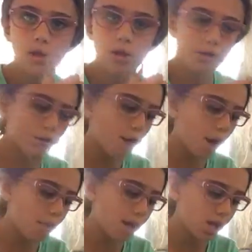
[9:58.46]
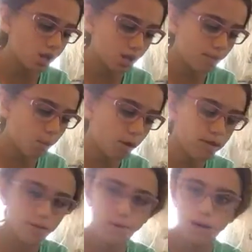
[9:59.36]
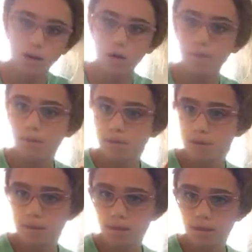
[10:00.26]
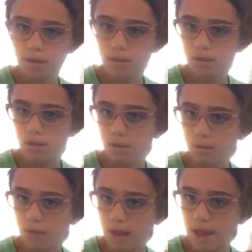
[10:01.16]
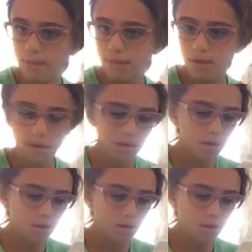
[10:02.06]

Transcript: your thumb and your pointer finger, put them in these two little flaps.